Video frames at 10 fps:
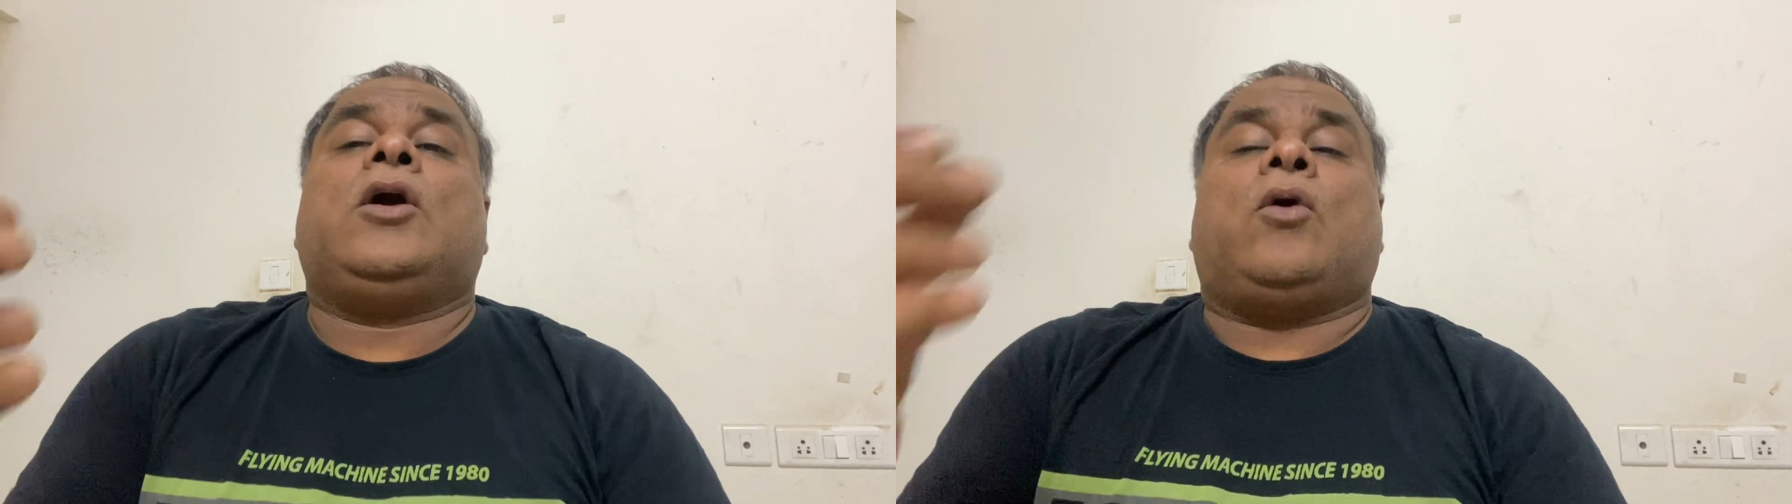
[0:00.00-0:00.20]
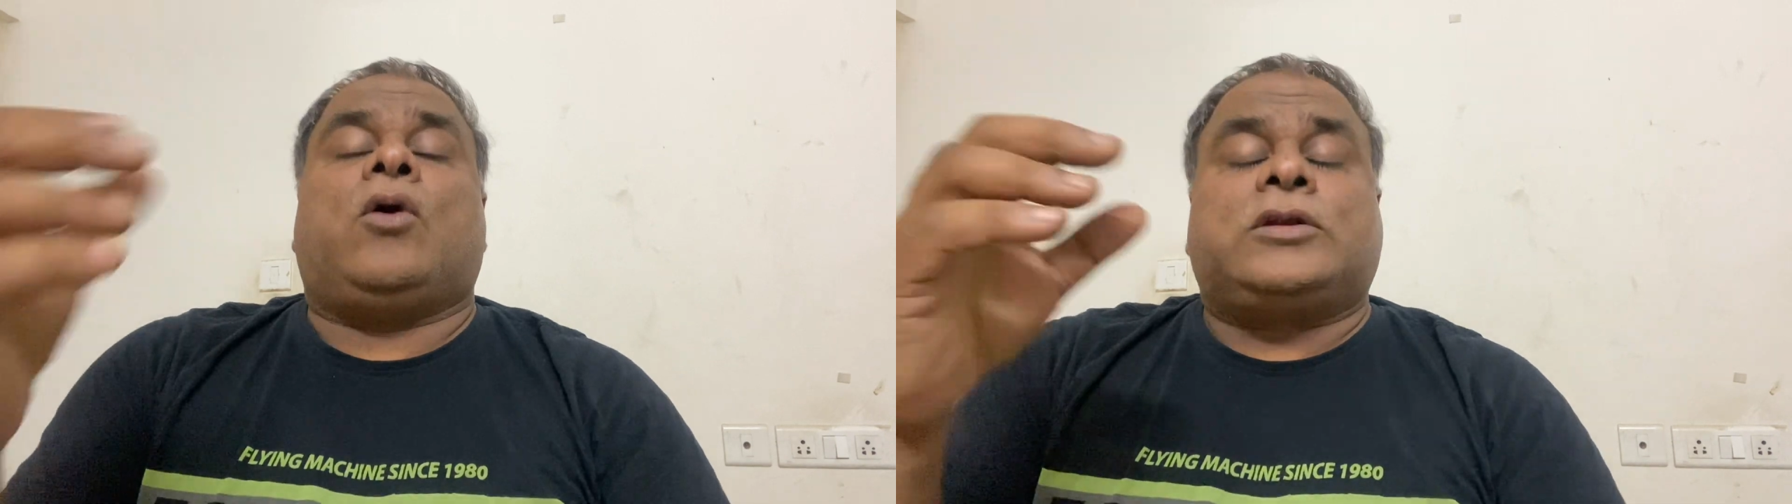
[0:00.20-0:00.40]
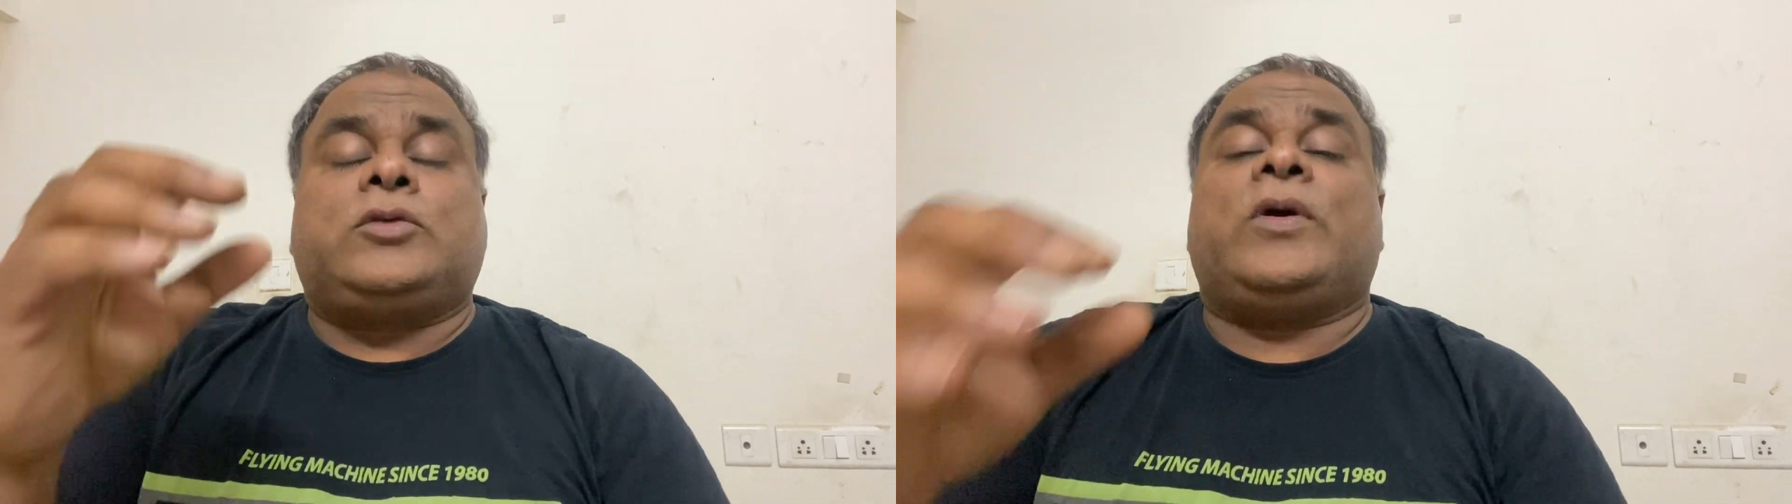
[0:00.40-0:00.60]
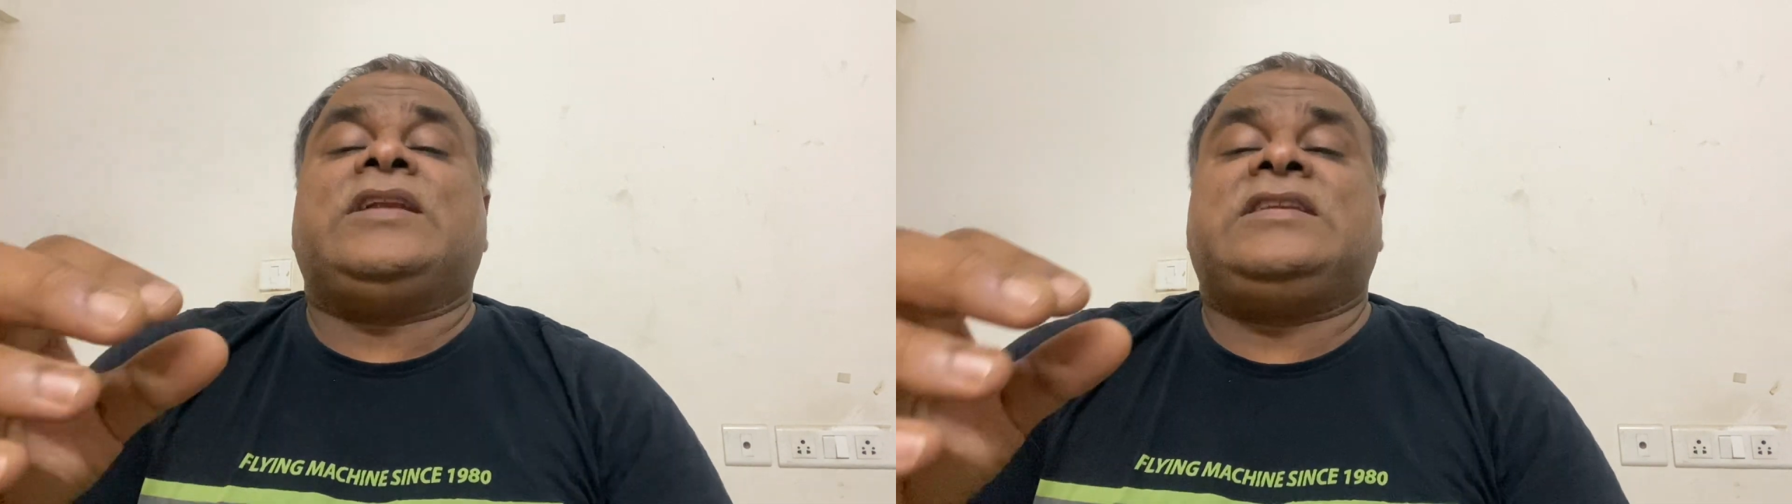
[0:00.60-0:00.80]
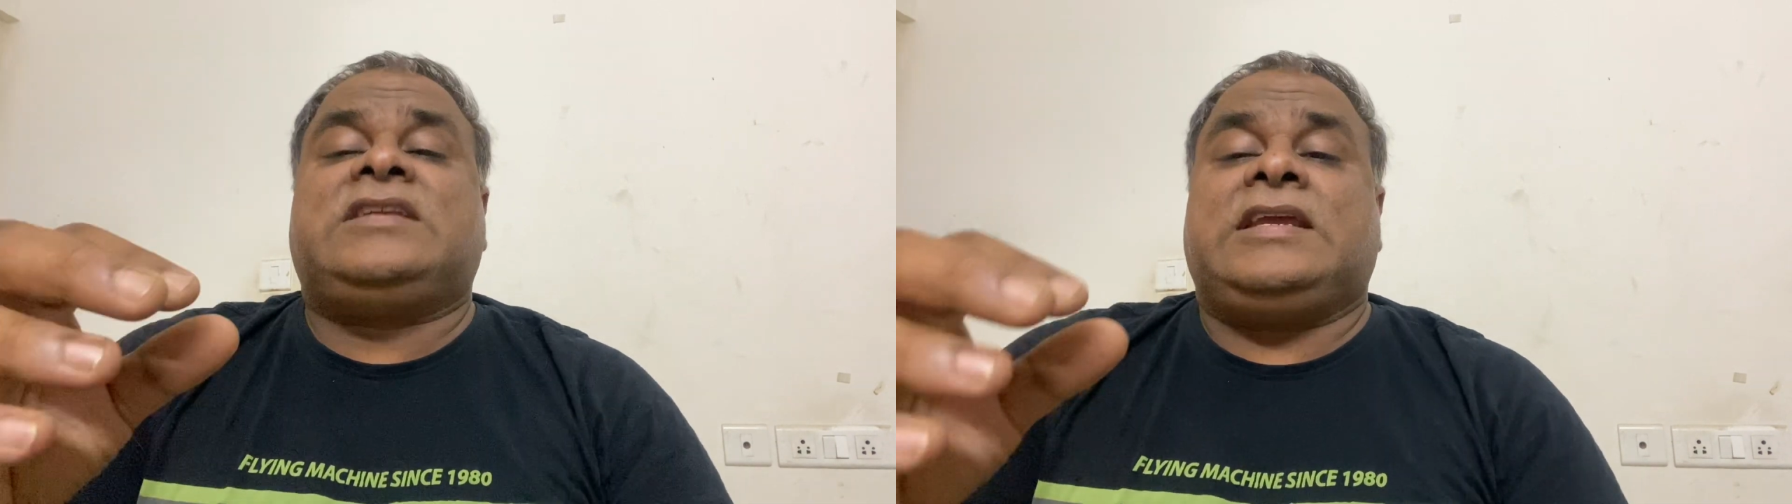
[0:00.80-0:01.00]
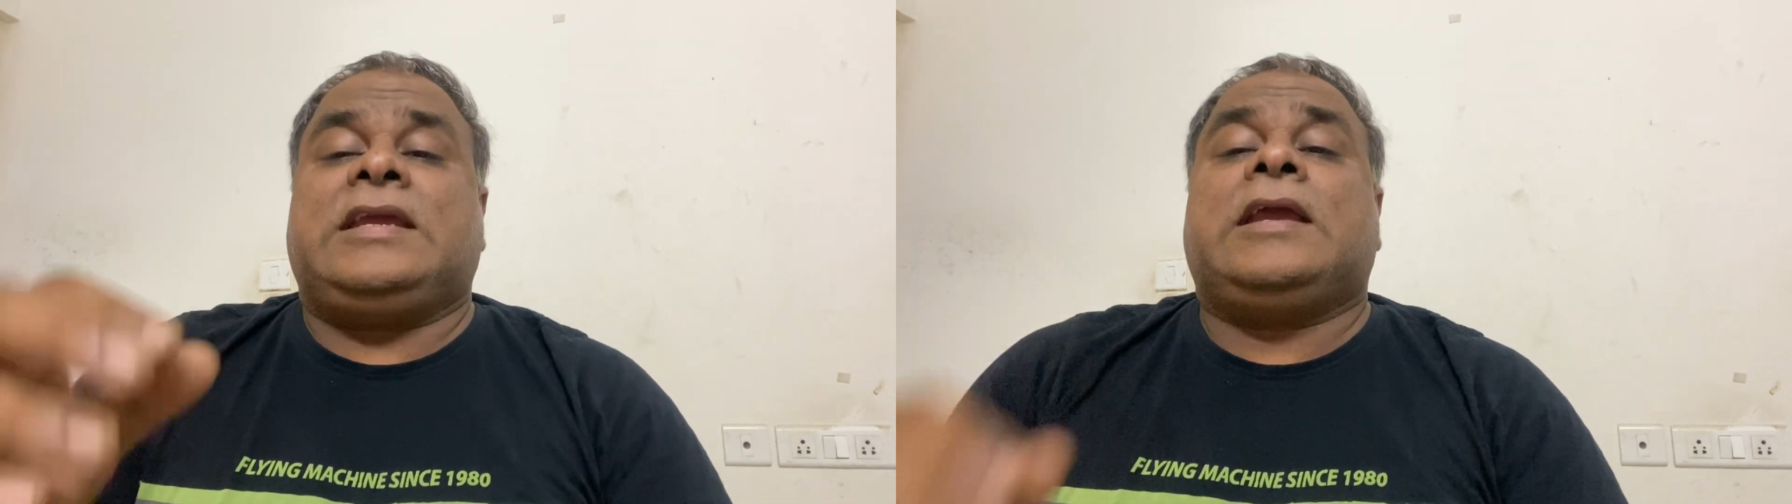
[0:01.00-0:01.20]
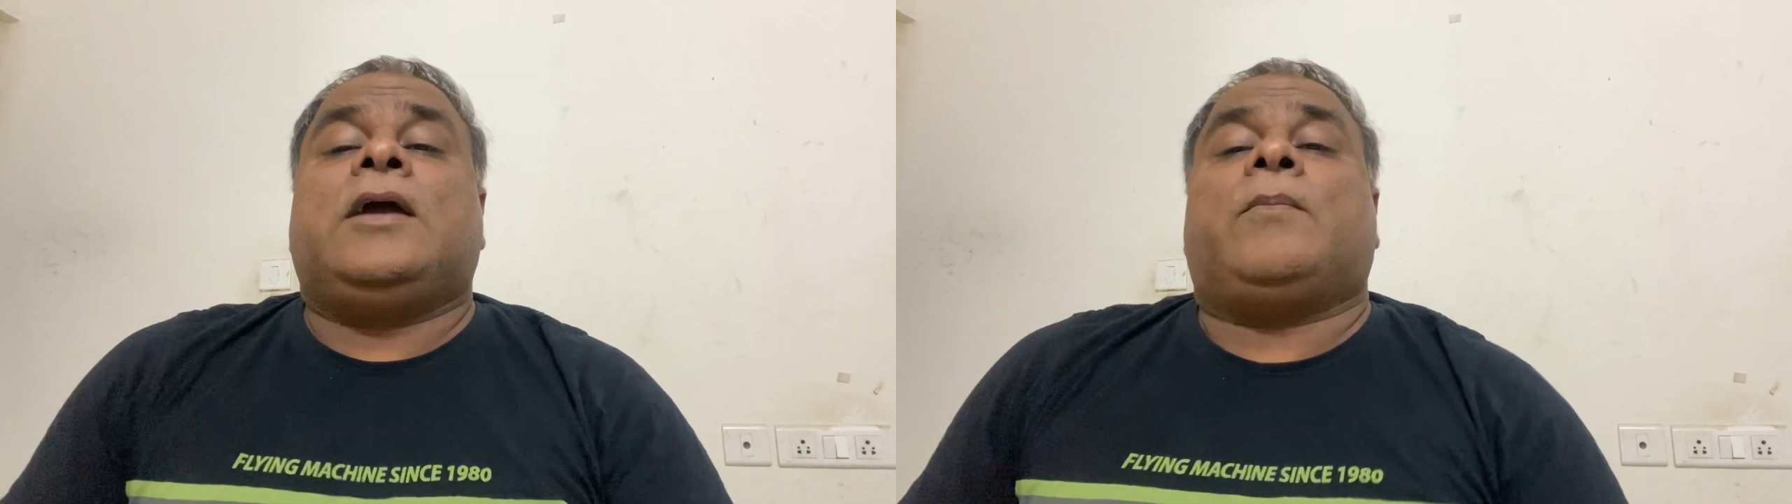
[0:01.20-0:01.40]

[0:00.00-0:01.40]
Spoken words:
or 20.